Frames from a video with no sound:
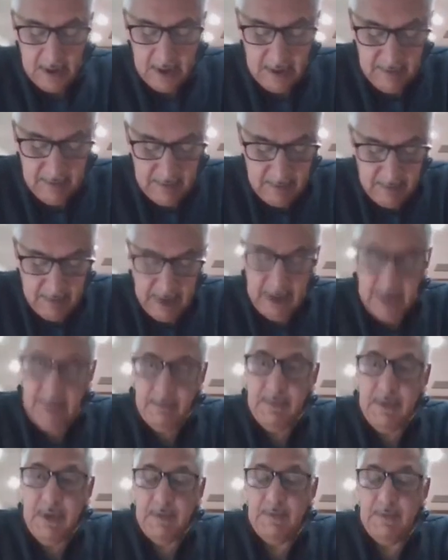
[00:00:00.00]
even better
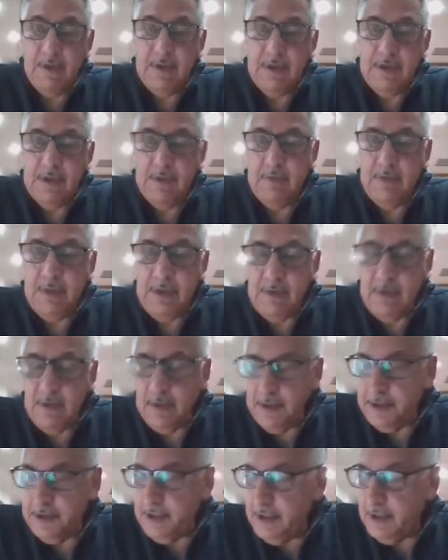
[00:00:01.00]
people, that we could
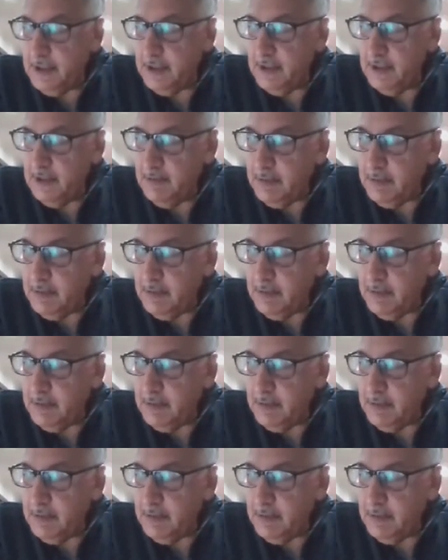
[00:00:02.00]
all say that